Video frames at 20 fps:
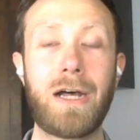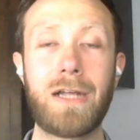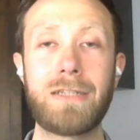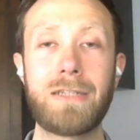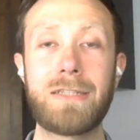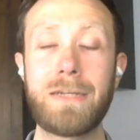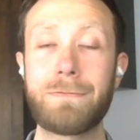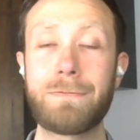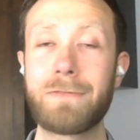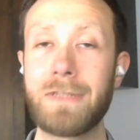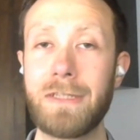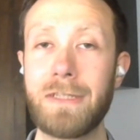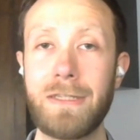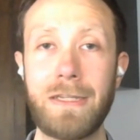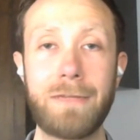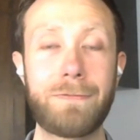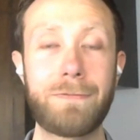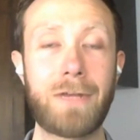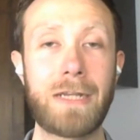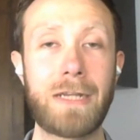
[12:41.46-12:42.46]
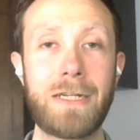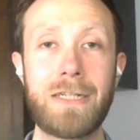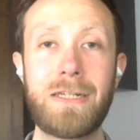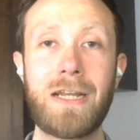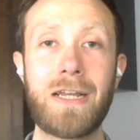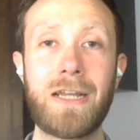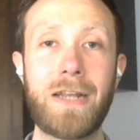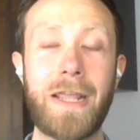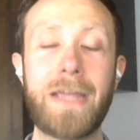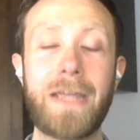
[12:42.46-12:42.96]
uh, definitely, if I did
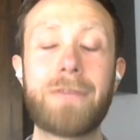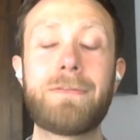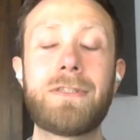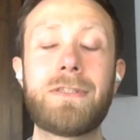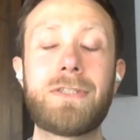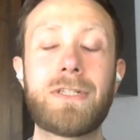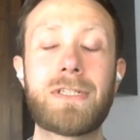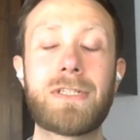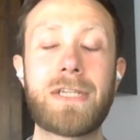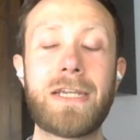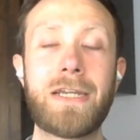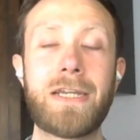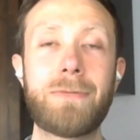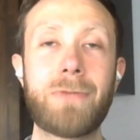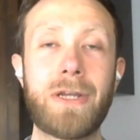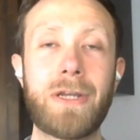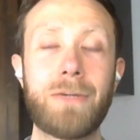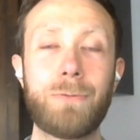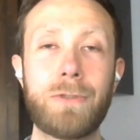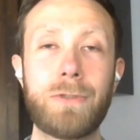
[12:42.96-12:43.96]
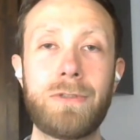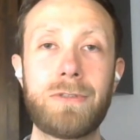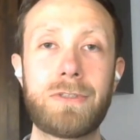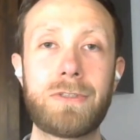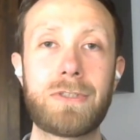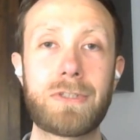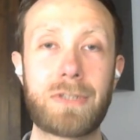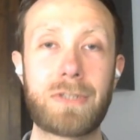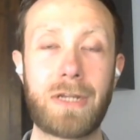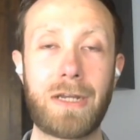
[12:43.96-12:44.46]
not have this exam, I
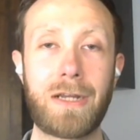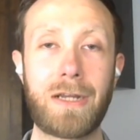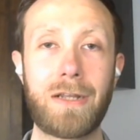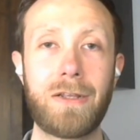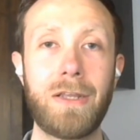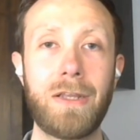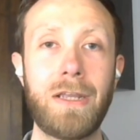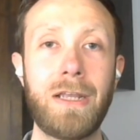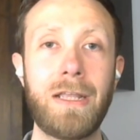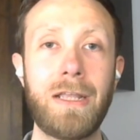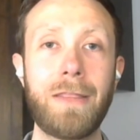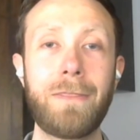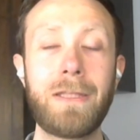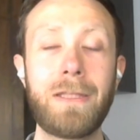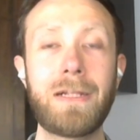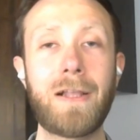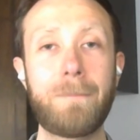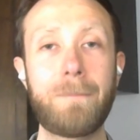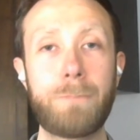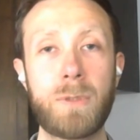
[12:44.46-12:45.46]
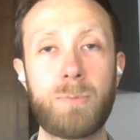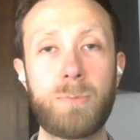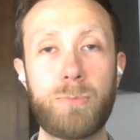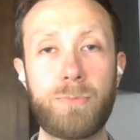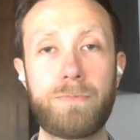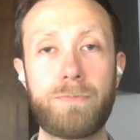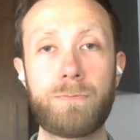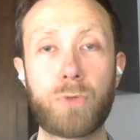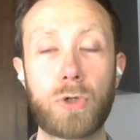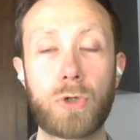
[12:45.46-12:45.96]
wouldn't uh, think I could
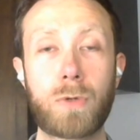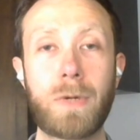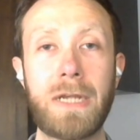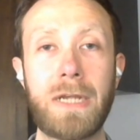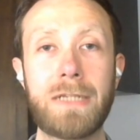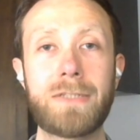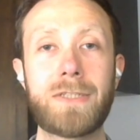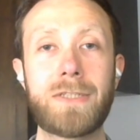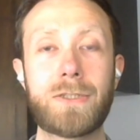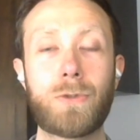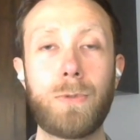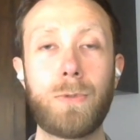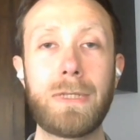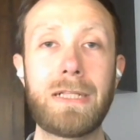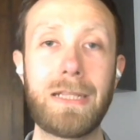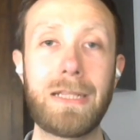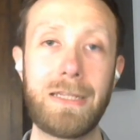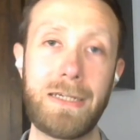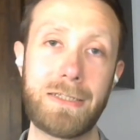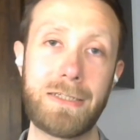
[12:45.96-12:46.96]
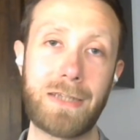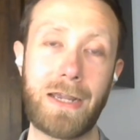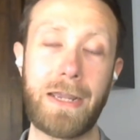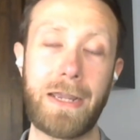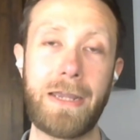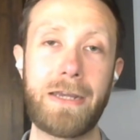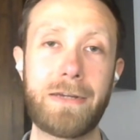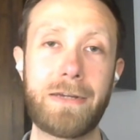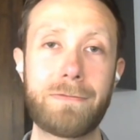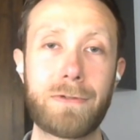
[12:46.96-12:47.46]
progress as quickly as I
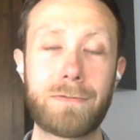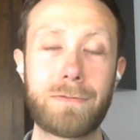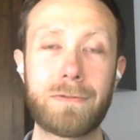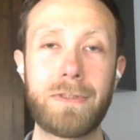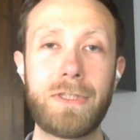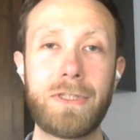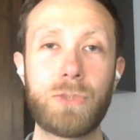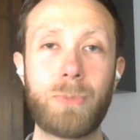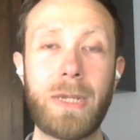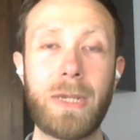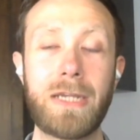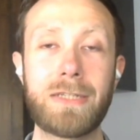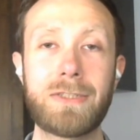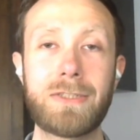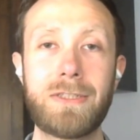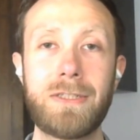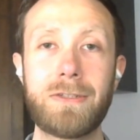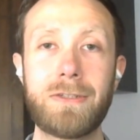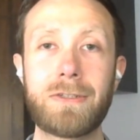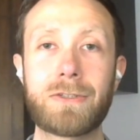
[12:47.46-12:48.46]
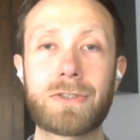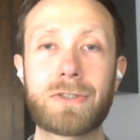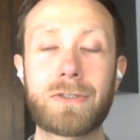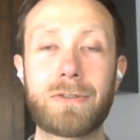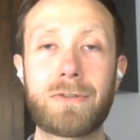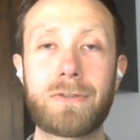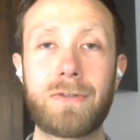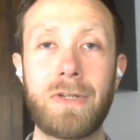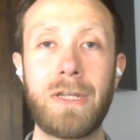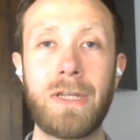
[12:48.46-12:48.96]
have over these past mm. years.
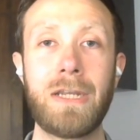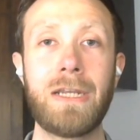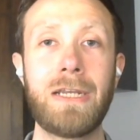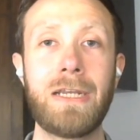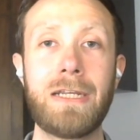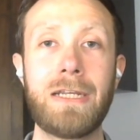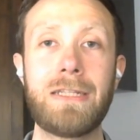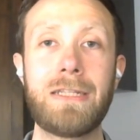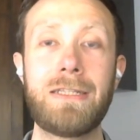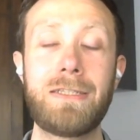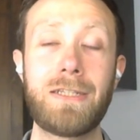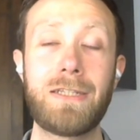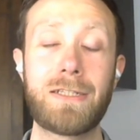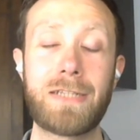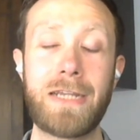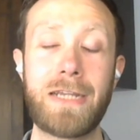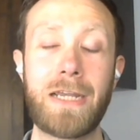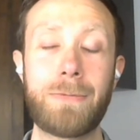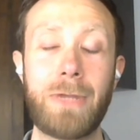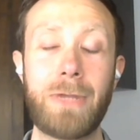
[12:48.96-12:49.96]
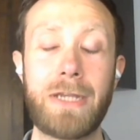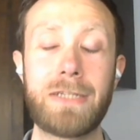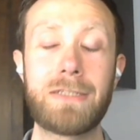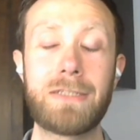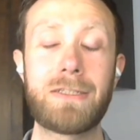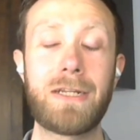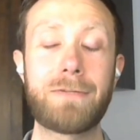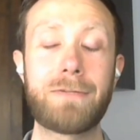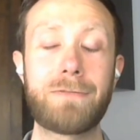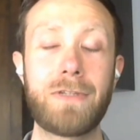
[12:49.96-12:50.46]
So this exam
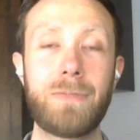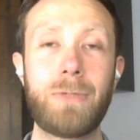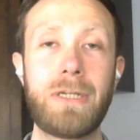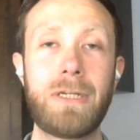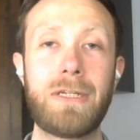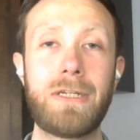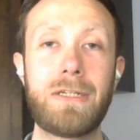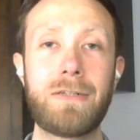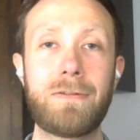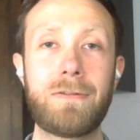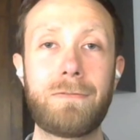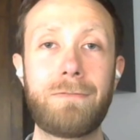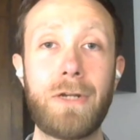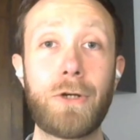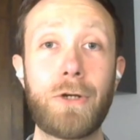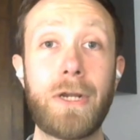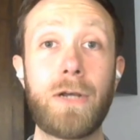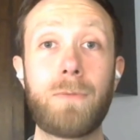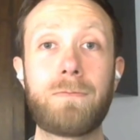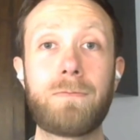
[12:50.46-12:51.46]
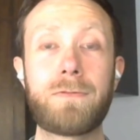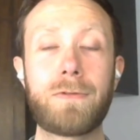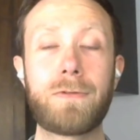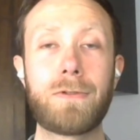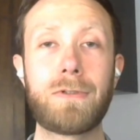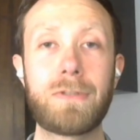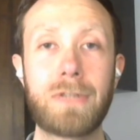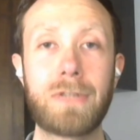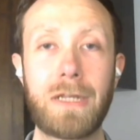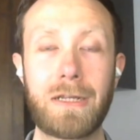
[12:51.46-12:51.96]
has definitely been very
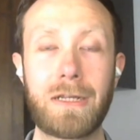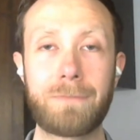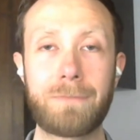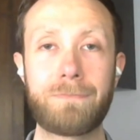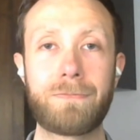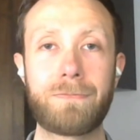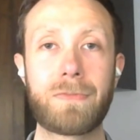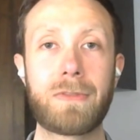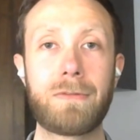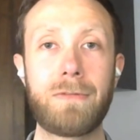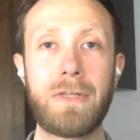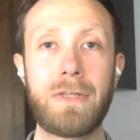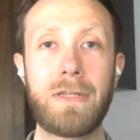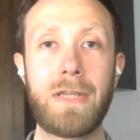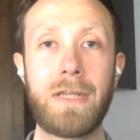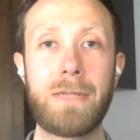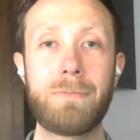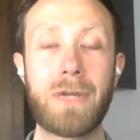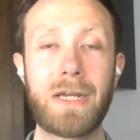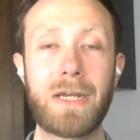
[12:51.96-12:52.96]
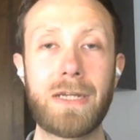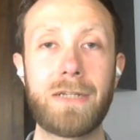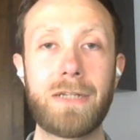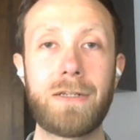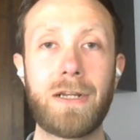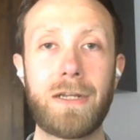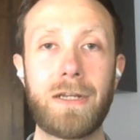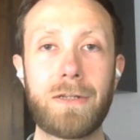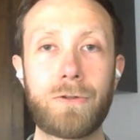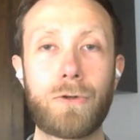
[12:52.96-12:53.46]
helpful um, in
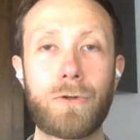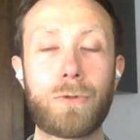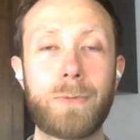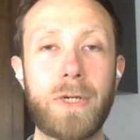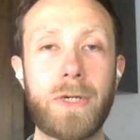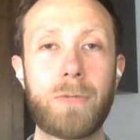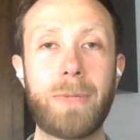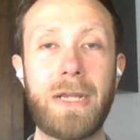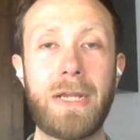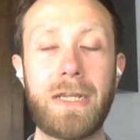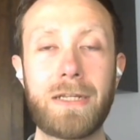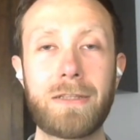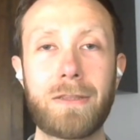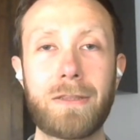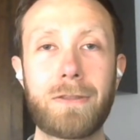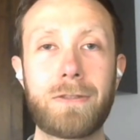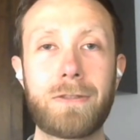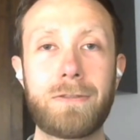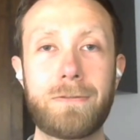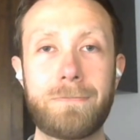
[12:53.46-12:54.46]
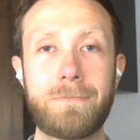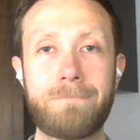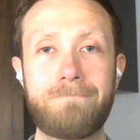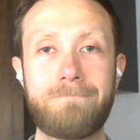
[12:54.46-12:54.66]
my uh, career path.